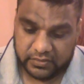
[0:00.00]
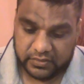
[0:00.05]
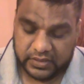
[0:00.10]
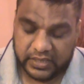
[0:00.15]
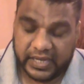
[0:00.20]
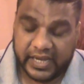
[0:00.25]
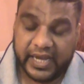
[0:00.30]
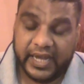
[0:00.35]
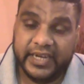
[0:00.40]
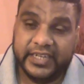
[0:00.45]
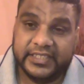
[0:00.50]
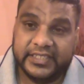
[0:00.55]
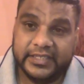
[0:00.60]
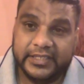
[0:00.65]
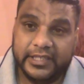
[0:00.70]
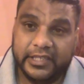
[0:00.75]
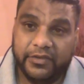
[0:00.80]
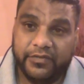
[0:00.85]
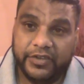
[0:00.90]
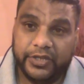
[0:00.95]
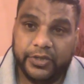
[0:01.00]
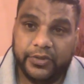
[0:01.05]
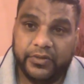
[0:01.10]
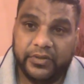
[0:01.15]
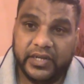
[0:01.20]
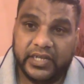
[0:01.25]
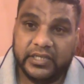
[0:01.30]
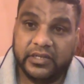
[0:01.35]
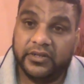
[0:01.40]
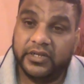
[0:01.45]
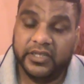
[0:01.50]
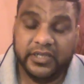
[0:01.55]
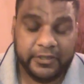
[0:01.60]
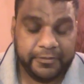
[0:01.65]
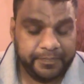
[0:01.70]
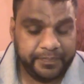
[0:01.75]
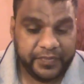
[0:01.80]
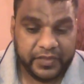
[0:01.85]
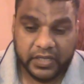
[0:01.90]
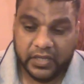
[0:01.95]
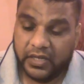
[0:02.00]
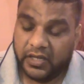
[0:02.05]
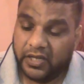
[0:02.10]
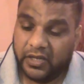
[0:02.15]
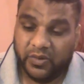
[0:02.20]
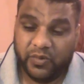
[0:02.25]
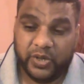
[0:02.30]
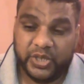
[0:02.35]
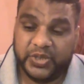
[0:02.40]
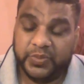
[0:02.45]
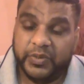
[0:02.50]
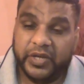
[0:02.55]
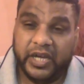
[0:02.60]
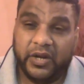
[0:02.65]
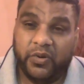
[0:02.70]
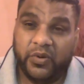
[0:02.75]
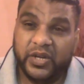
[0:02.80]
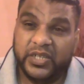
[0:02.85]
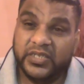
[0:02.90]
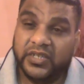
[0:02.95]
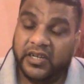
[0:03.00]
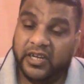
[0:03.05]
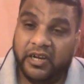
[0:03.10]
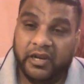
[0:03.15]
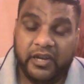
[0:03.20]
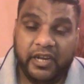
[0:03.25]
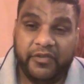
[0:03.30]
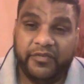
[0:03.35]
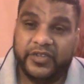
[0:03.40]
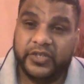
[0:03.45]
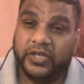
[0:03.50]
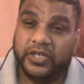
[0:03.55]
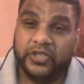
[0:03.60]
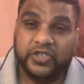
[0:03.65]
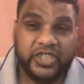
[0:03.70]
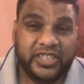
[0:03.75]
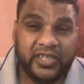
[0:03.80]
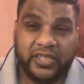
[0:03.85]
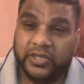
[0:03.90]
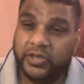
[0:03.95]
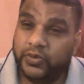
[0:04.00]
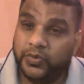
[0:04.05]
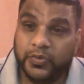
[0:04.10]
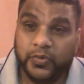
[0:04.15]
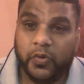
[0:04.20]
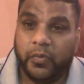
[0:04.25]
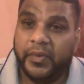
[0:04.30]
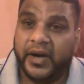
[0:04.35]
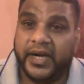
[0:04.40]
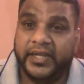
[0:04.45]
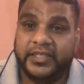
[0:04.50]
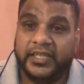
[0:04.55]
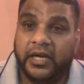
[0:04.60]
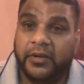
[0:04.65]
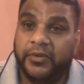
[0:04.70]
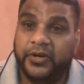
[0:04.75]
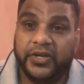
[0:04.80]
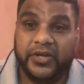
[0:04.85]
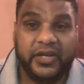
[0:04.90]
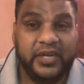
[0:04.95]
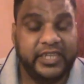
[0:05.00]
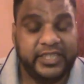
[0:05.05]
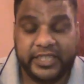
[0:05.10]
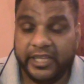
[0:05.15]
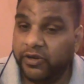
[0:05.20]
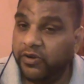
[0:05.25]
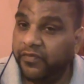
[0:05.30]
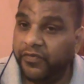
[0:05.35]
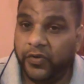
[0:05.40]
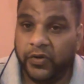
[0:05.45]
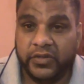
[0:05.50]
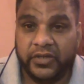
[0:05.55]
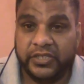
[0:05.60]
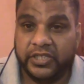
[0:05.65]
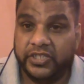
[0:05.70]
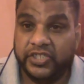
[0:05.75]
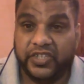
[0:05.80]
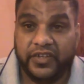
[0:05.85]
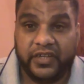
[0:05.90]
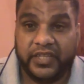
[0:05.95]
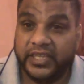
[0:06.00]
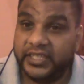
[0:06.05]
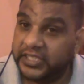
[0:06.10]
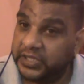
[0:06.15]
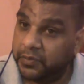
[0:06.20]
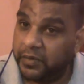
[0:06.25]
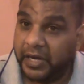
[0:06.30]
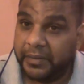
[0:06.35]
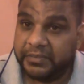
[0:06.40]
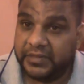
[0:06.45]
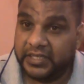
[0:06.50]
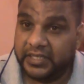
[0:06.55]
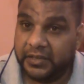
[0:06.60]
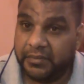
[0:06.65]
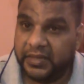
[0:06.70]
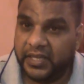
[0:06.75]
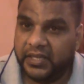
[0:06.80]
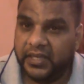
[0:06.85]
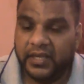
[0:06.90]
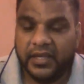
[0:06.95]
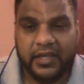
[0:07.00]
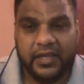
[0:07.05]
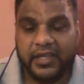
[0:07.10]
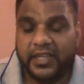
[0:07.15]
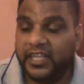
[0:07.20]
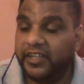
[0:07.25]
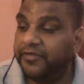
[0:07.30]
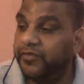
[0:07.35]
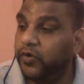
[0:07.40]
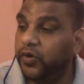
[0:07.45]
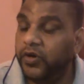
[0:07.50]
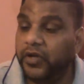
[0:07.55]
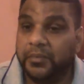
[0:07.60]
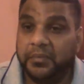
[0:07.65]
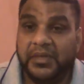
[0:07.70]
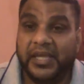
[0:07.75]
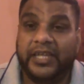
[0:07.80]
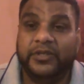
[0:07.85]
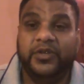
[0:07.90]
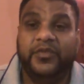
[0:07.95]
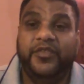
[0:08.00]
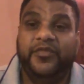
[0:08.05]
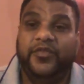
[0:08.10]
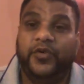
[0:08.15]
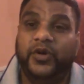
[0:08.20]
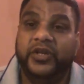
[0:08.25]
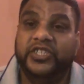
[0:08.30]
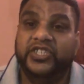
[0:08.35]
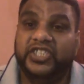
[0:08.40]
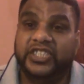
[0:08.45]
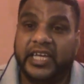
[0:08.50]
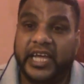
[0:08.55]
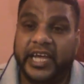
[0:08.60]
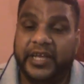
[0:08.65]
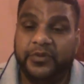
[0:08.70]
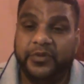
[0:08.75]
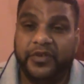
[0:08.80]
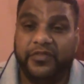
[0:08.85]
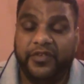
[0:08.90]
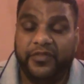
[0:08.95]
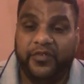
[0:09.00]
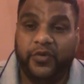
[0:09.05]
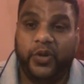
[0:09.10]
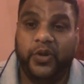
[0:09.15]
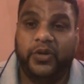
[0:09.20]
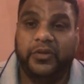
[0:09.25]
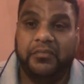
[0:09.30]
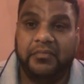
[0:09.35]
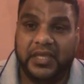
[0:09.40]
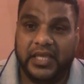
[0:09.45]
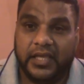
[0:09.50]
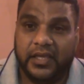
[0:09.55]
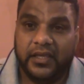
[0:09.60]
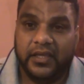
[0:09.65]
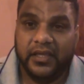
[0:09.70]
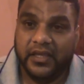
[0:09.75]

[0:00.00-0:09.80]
take care, listen to the video, and all you watch me, as long as all you living, all you trying to do no bad now, boy. Because later you go fall on your chair and you see what happening to me, it fall on me. I don't even fall on Cheyenne or even fall on me.